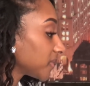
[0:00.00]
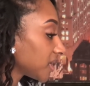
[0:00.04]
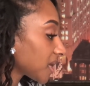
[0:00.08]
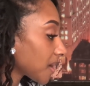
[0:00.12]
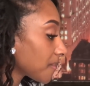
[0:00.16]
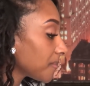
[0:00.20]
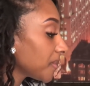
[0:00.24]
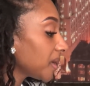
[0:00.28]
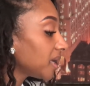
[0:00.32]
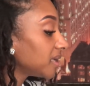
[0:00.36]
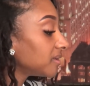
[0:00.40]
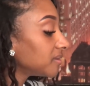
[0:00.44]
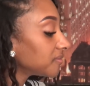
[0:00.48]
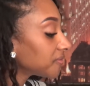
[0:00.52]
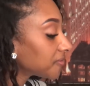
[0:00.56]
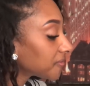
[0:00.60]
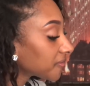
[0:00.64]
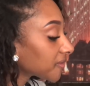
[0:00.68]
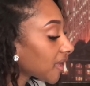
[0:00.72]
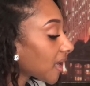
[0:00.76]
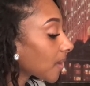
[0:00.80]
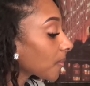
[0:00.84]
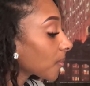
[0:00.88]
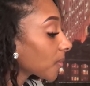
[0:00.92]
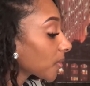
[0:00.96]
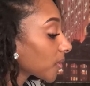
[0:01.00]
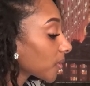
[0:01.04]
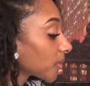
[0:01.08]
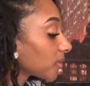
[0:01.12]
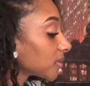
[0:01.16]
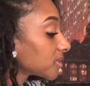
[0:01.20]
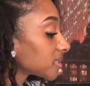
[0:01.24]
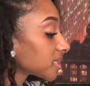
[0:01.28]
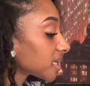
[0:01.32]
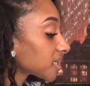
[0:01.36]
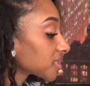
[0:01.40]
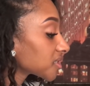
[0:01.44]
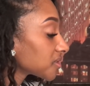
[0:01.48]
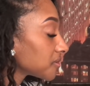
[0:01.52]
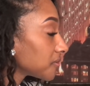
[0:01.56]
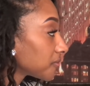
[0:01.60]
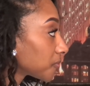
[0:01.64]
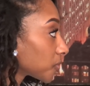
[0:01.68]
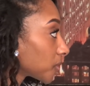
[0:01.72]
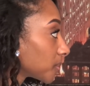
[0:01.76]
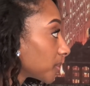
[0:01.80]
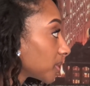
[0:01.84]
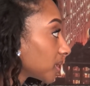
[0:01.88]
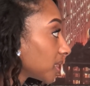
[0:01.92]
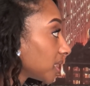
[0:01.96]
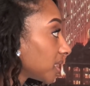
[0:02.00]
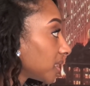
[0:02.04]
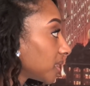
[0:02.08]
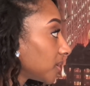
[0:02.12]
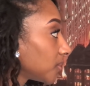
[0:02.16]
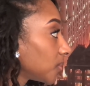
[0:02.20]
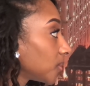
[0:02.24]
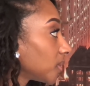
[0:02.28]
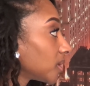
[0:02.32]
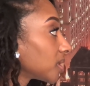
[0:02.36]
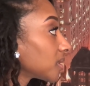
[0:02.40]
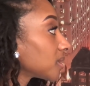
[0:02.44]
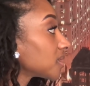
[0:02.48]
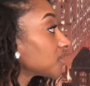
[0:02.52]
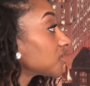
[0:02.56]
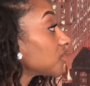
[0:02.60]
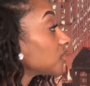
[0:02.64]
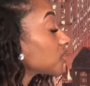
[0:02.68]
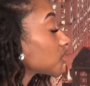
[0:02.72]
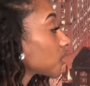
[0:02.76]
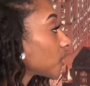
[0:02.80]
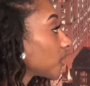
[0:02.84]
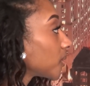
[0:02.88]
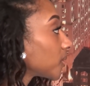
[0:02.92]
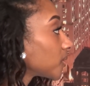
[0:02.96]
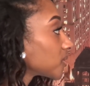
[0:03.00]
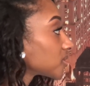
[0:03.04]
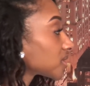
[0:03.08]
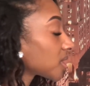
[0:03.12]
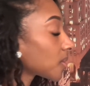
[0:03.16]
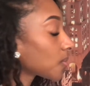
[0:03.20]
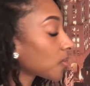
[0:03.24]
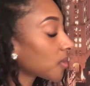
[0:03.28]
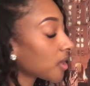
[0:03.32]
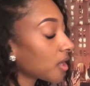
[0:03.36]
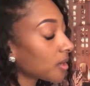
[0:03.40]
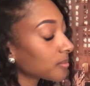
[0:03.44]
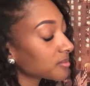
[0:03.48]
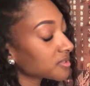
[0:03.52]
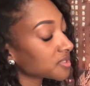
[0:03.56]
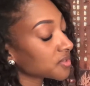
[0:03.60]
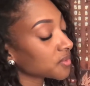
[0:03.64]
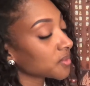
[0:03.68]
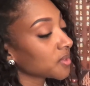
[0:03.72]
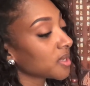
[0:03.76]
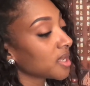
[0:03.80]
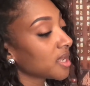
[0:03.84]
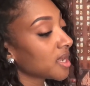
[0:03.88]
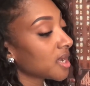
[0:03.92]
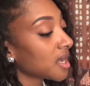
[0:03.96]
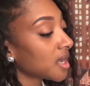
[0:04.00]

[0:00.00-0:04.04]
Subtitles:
Yep. And Flower Girl is actually formulated with essential oils that will help to